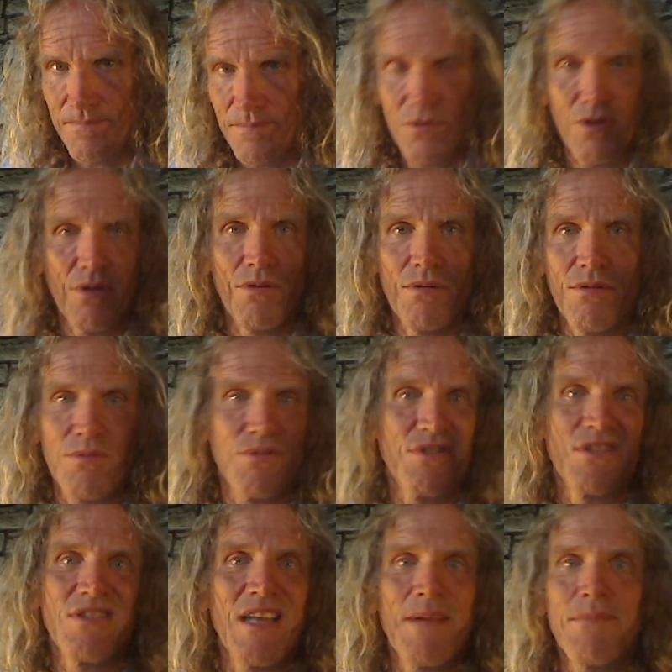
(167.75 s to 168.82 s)
So there was
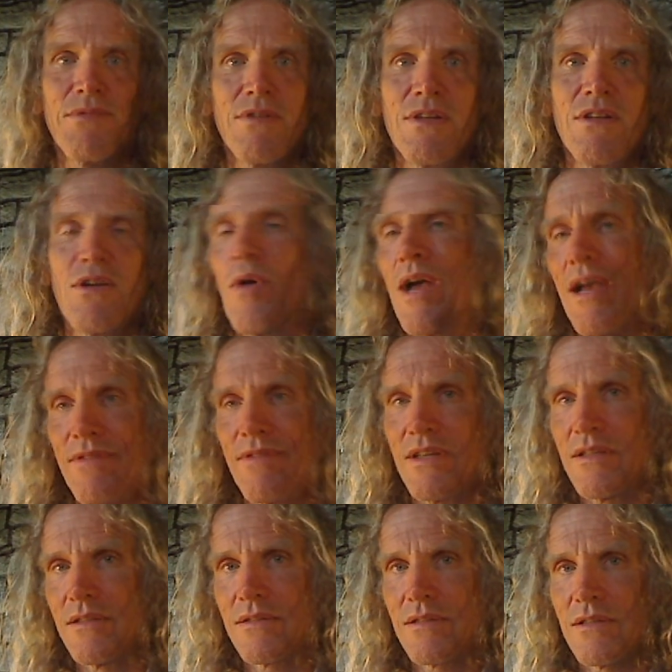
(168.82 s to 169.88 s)
just absolutely no
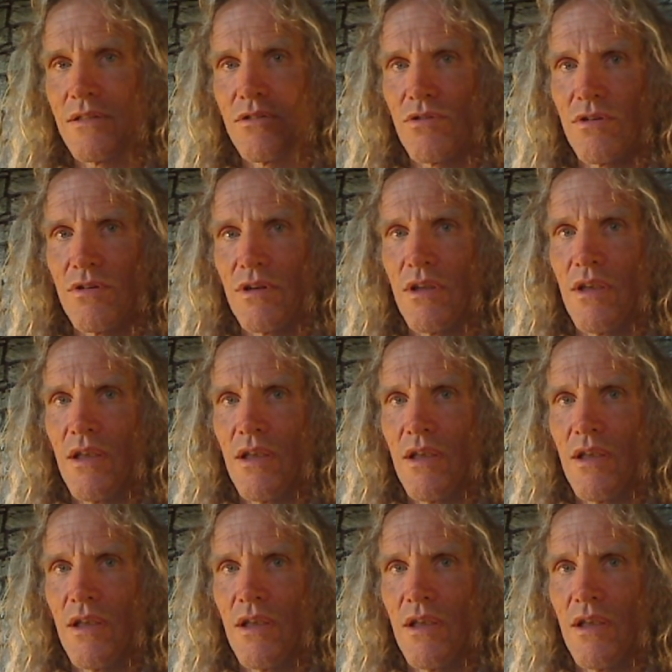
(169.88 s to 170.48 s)
evidence that you could